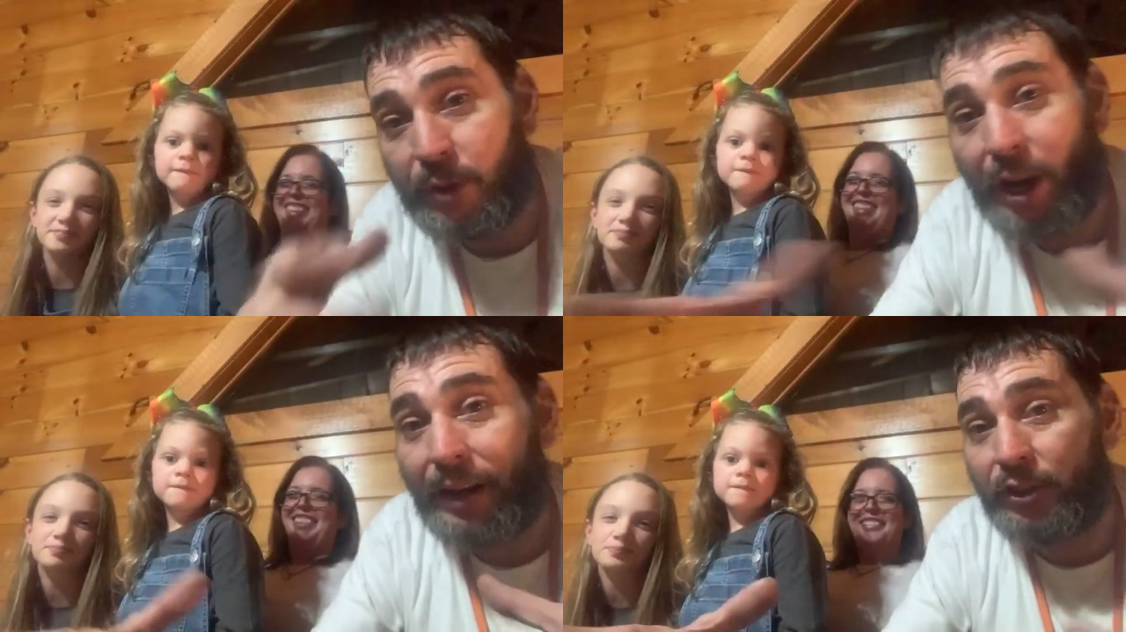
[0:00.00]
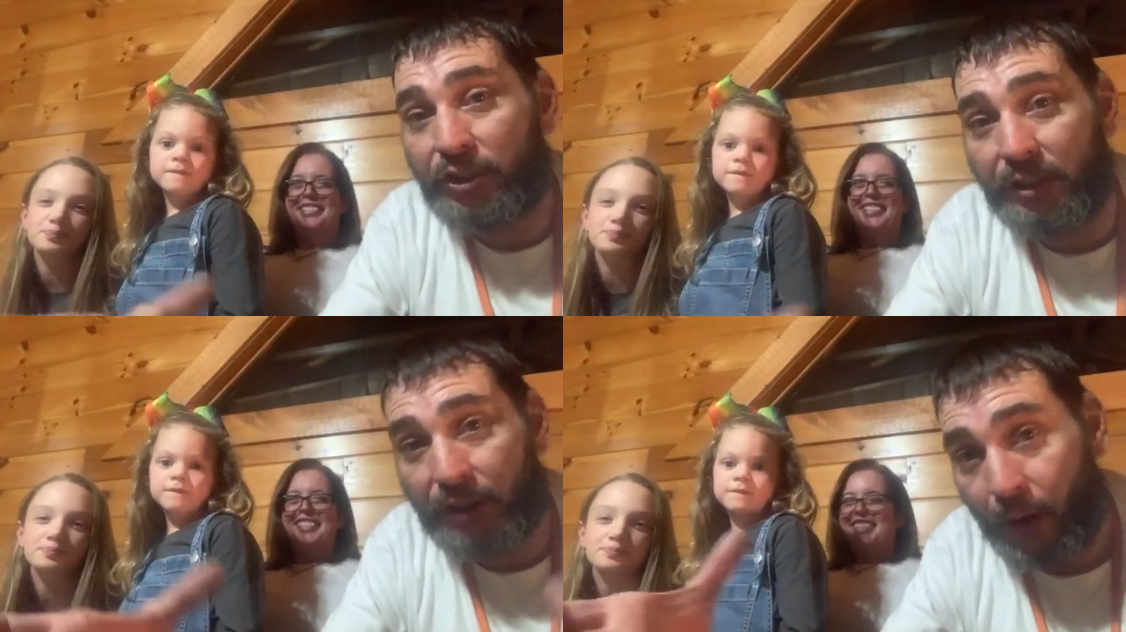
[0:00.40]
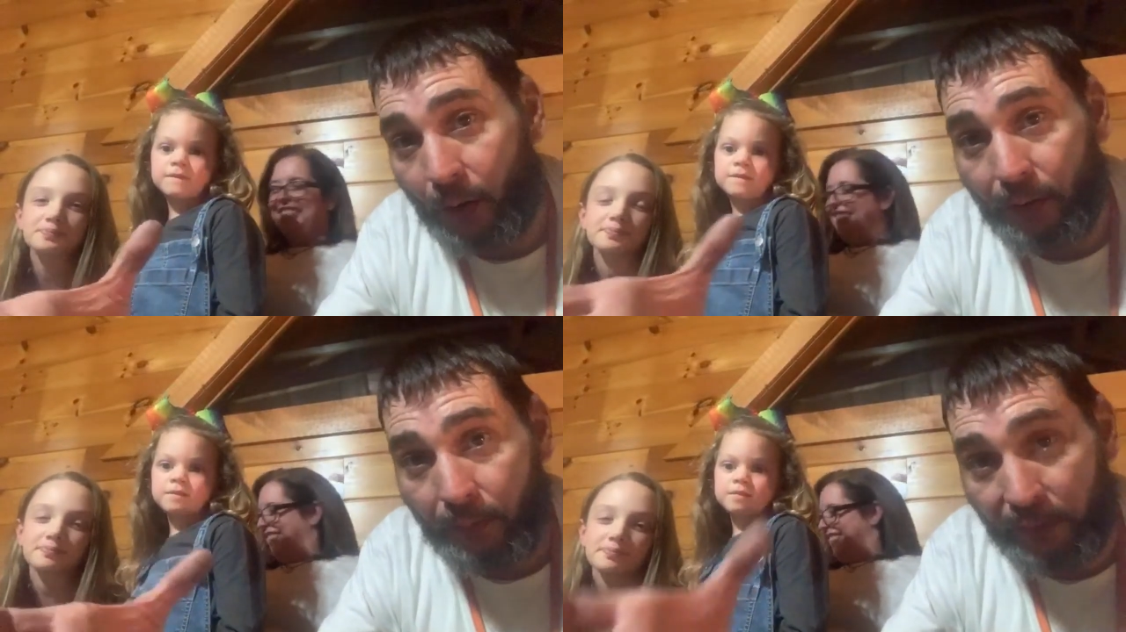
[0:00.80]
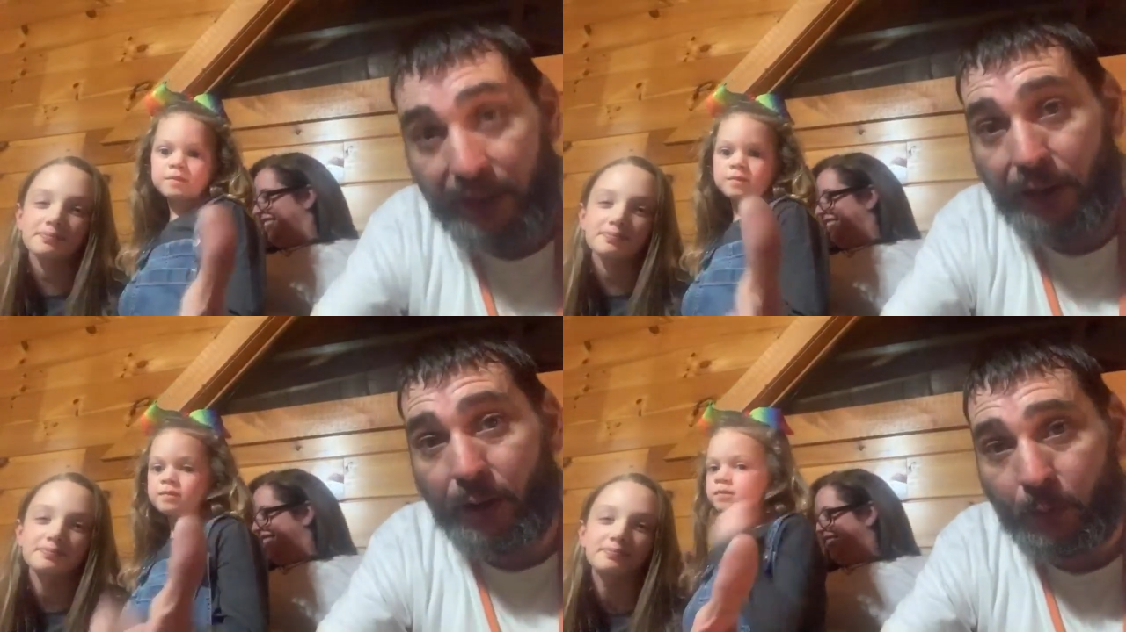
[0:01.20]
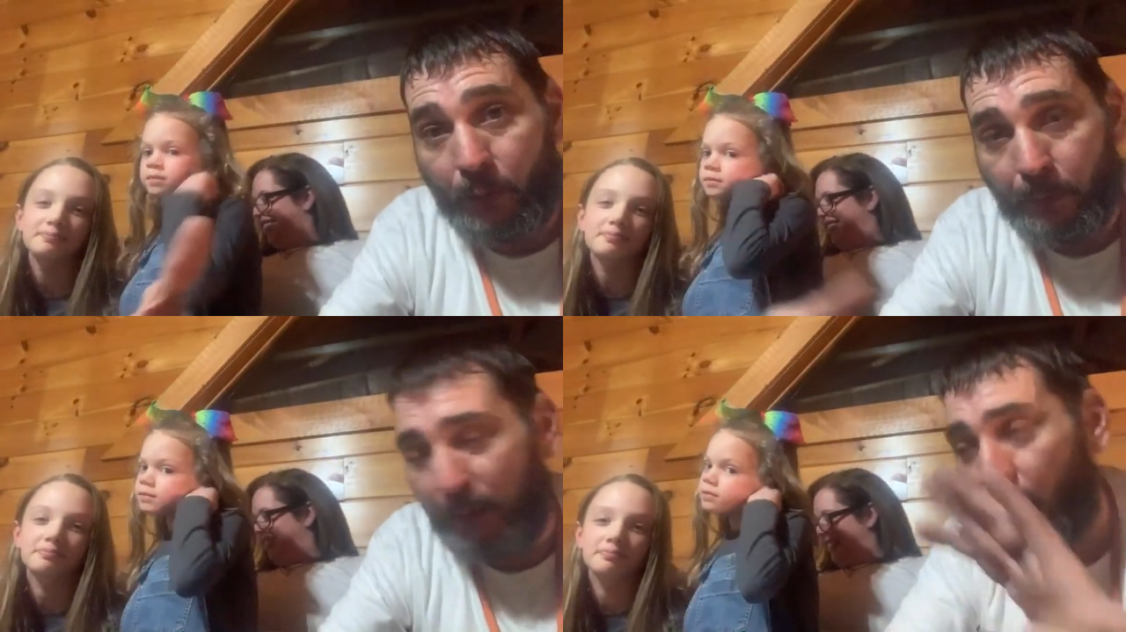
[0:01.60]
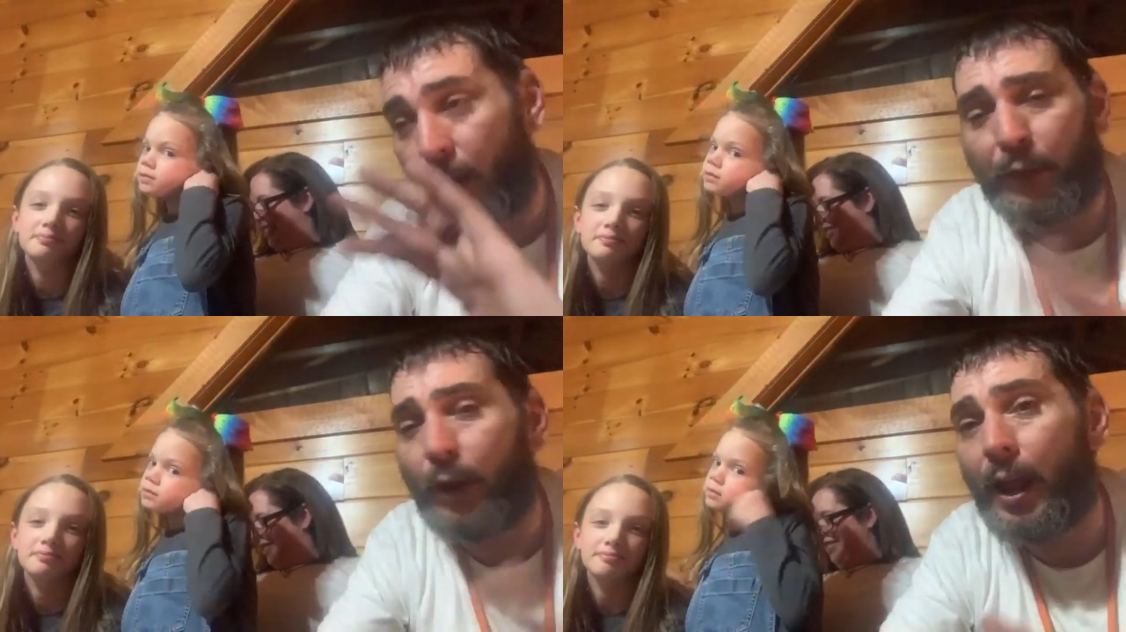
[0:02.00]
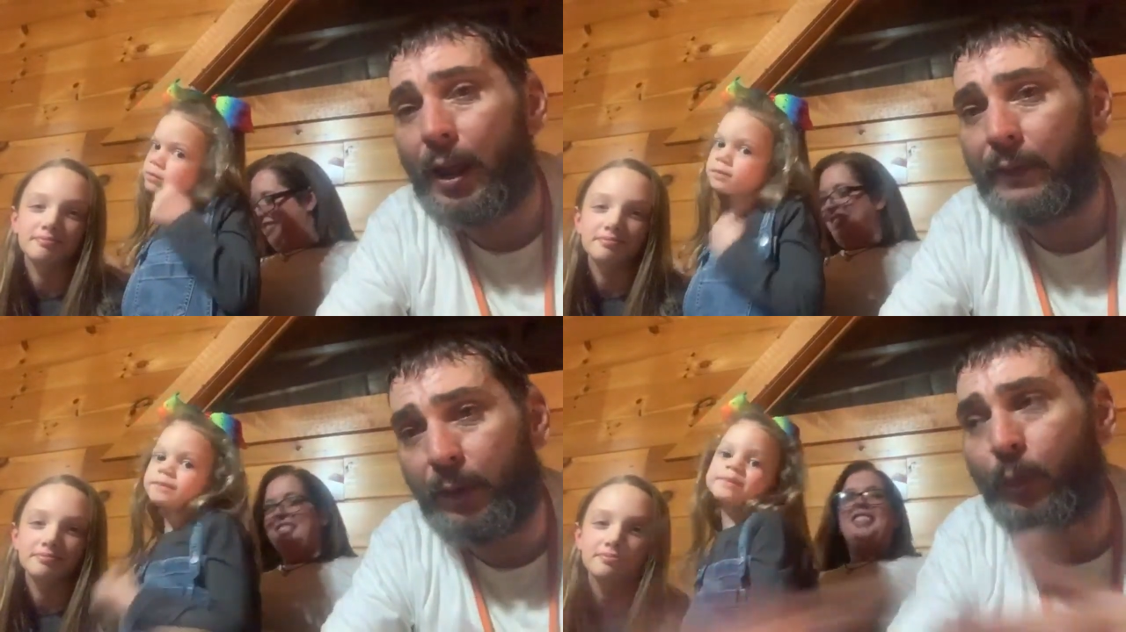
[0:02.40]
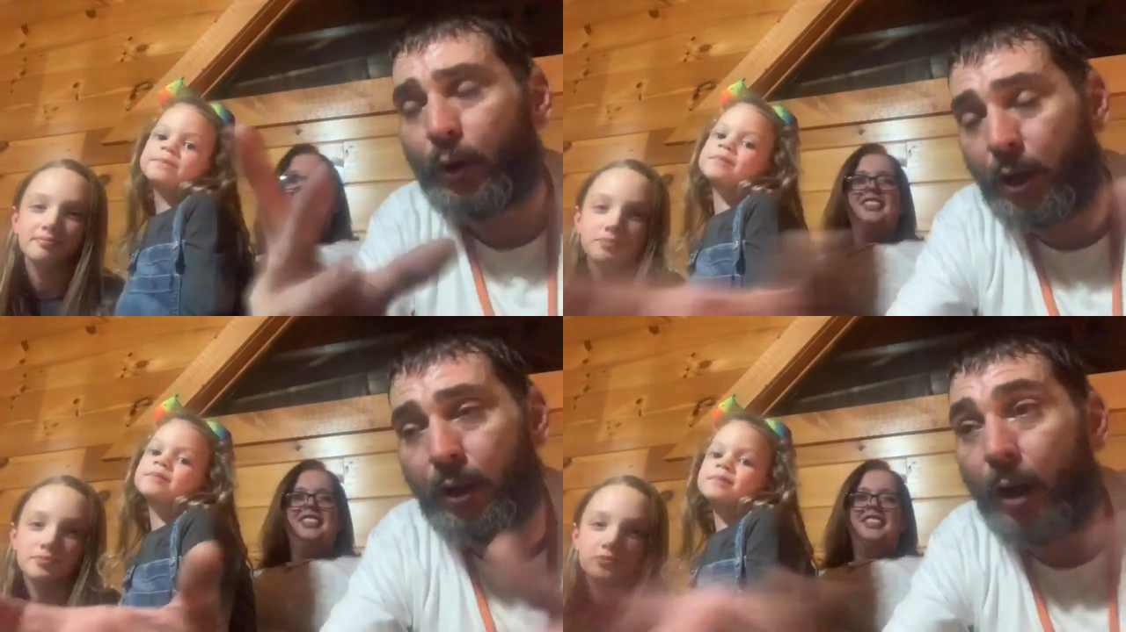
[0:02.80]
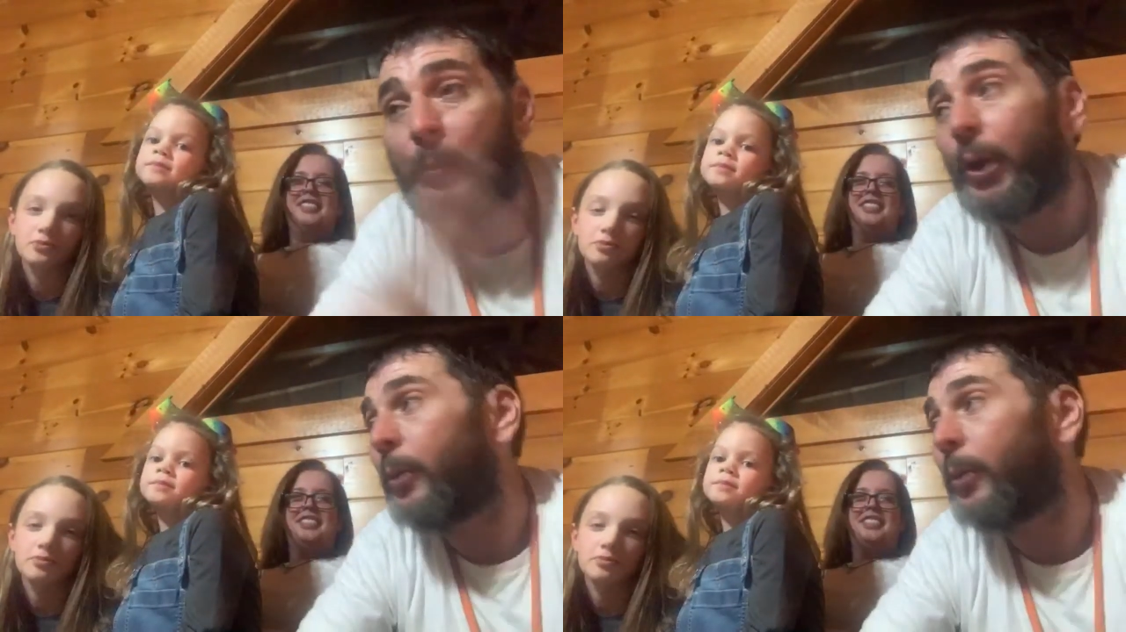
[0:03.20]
Speaker 1: challenges on video, but not for live. We're gonna upload